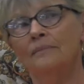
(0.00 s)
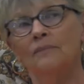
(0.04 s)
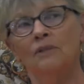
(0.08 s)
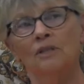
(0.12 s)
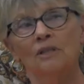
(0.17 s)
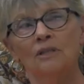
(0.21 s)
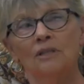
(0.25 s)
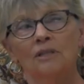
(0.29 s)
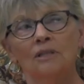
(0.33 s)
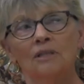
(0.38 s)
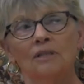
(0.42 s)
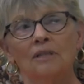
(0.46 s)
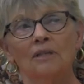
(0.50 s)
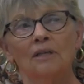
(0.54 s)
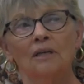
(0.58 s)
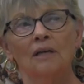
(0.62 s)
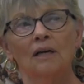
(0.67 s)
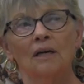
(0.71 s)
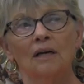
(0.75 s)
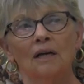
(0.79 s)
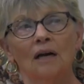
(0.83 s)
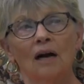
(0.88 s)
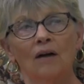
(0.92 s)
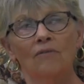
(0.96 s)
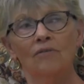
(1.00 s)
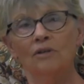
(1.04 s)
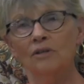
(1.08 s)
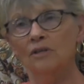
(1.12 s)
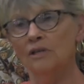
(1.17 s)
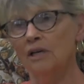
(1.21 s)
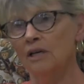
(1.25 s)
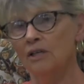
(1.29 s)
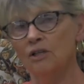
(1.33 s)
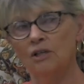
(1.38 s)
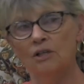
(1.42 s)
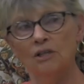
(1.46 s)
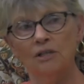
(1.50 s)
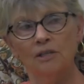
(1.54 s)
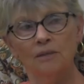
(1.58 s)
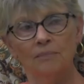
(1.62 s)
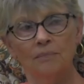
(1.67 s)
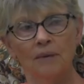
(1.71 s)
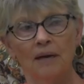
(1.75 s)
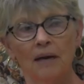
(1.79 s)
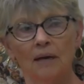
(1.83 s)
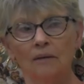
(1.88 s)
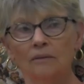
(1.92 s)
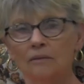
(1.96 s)
just conversations
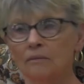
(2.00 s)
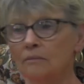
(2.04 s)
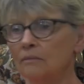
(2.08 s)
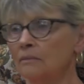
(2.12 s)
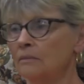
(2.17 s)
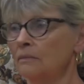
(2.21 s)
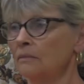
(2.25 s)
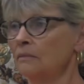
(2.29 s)
about.